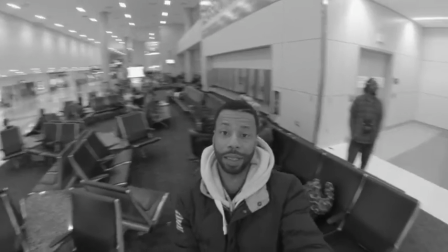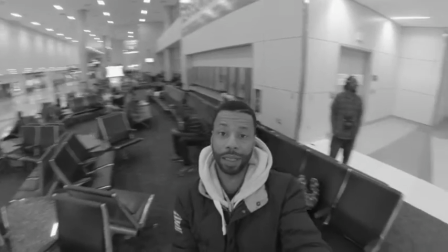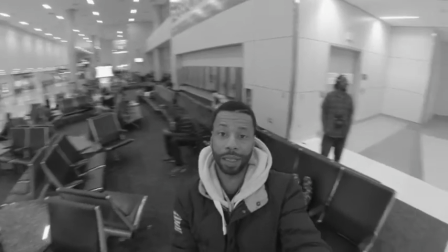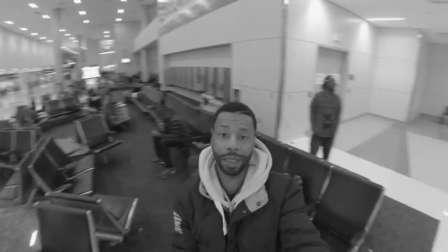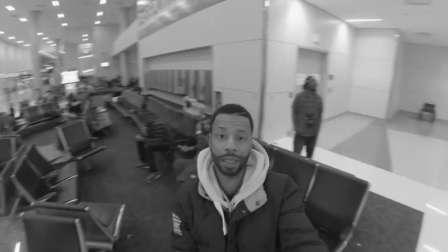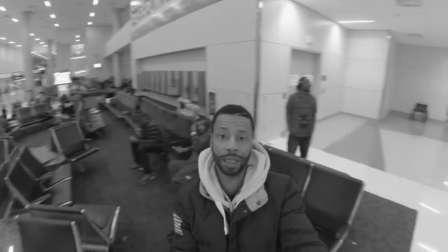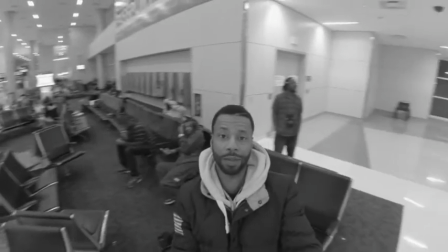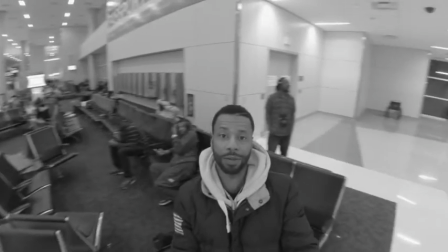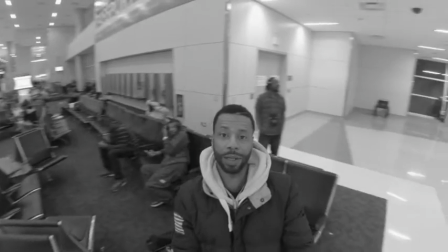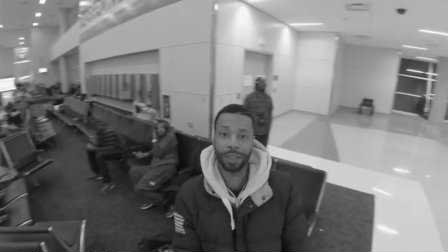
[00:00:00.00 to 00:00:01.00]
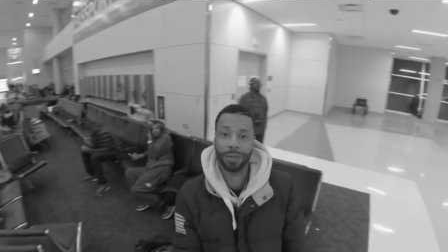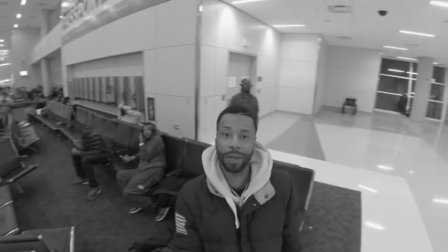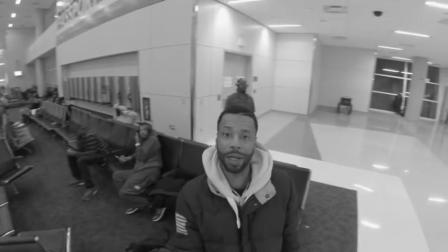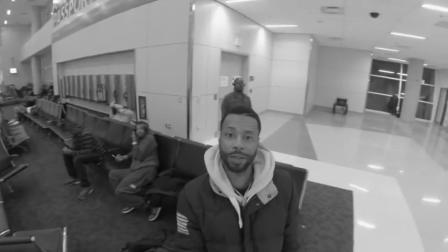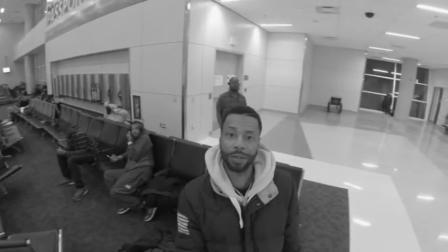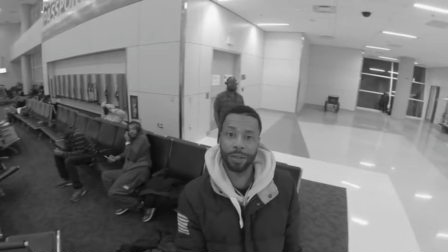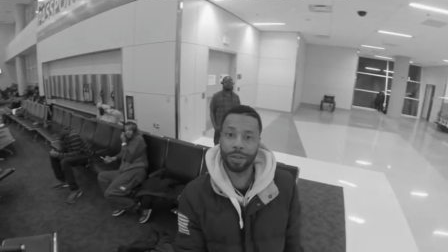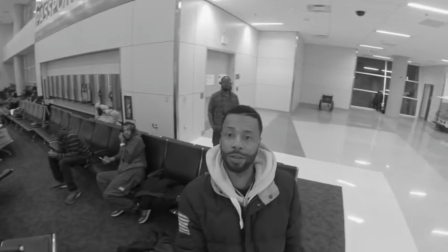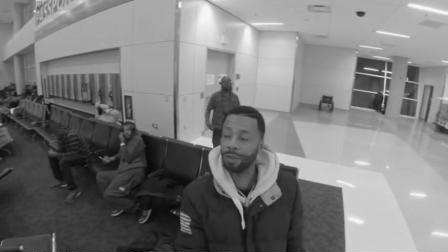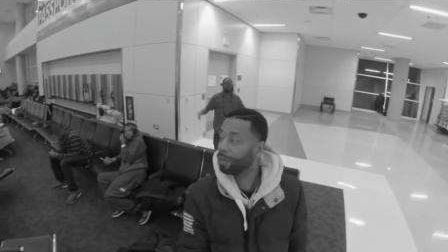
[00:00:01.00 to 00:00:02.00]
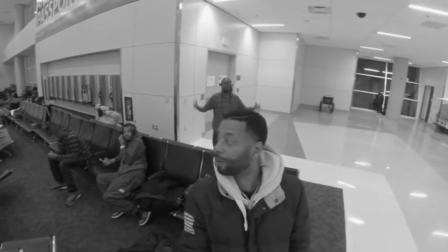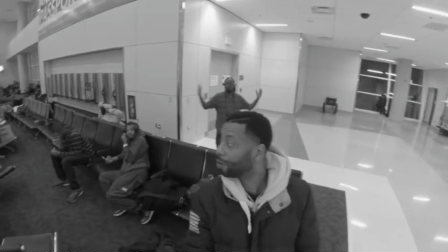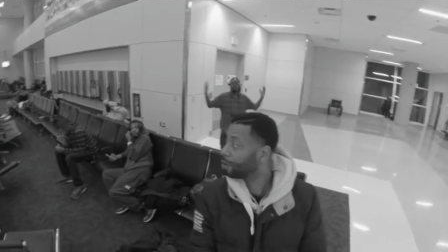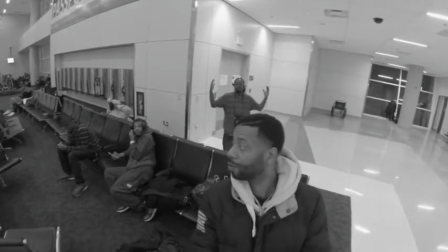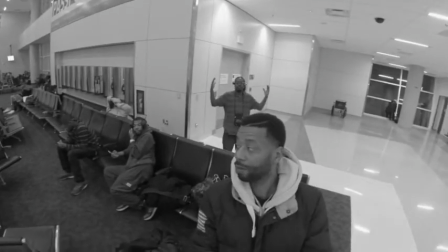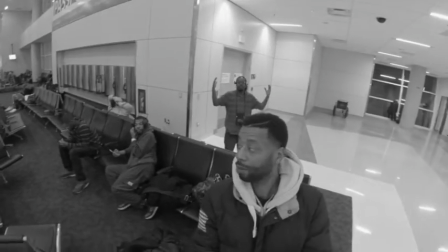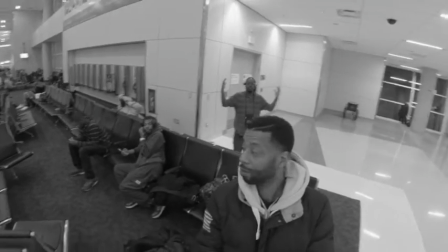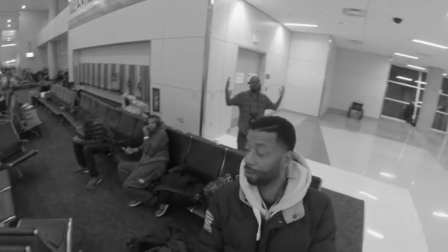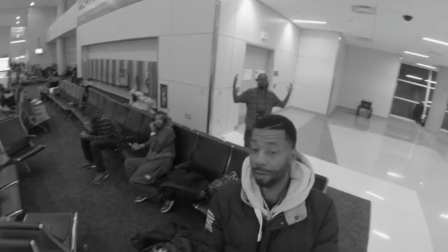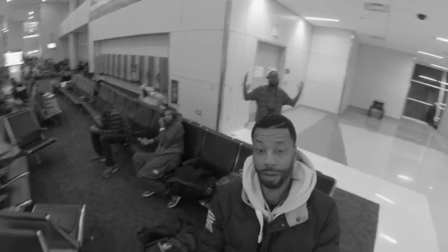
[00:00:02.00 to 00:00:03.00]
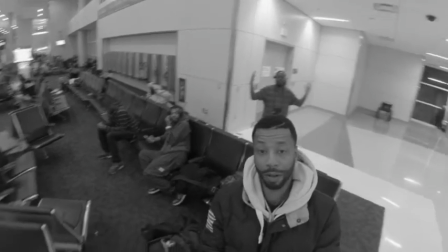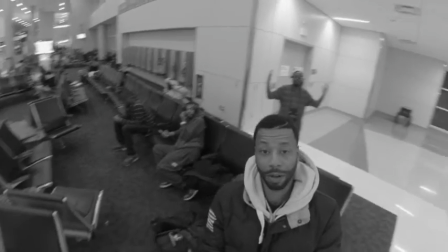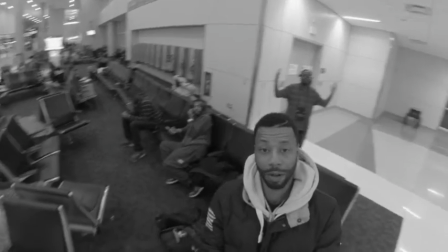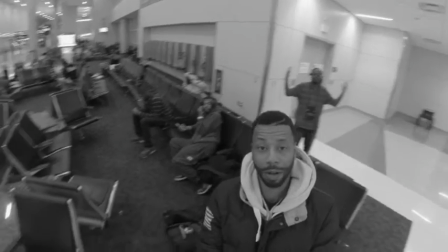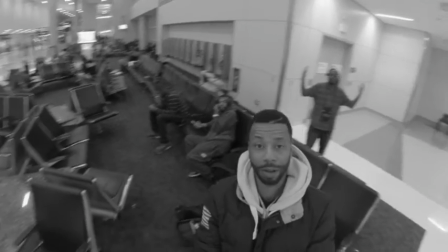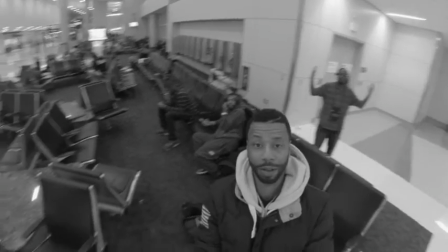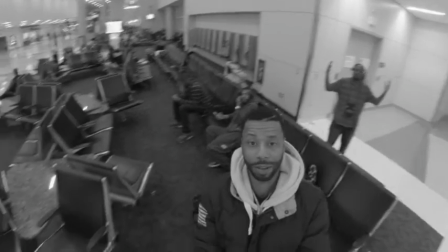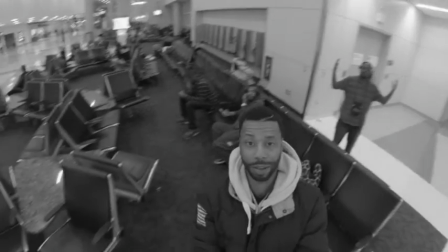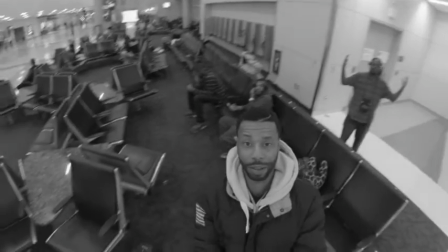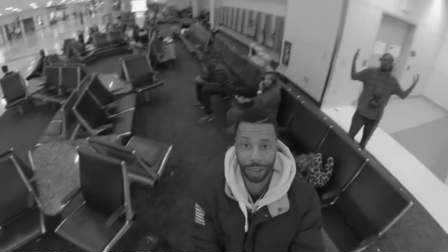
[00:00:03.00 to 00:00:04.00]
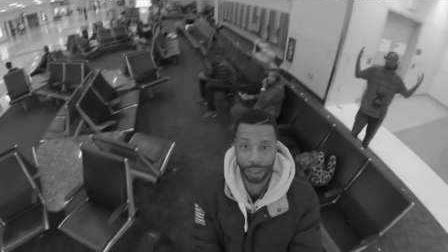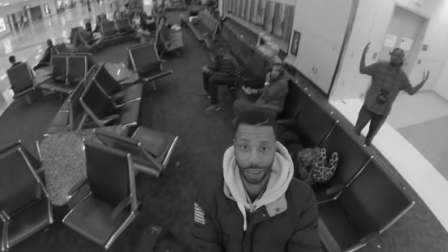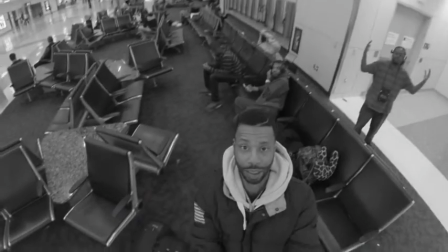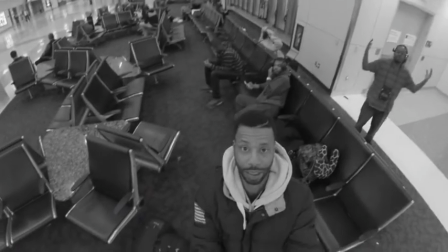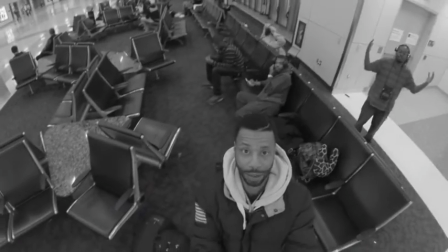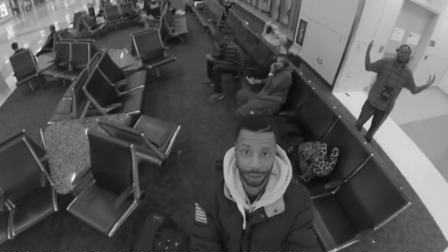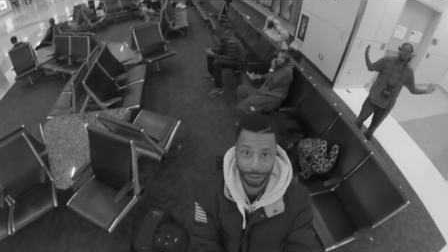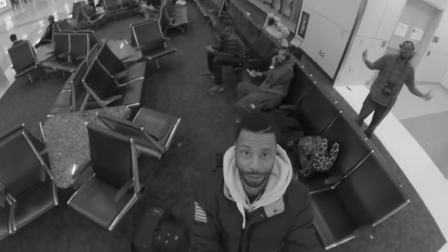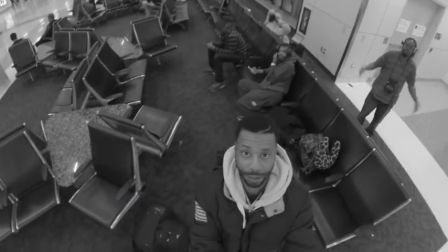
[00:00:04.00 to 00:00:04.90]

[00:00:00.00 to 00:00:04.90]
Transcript: me and the rest of my crew are all still sitting here.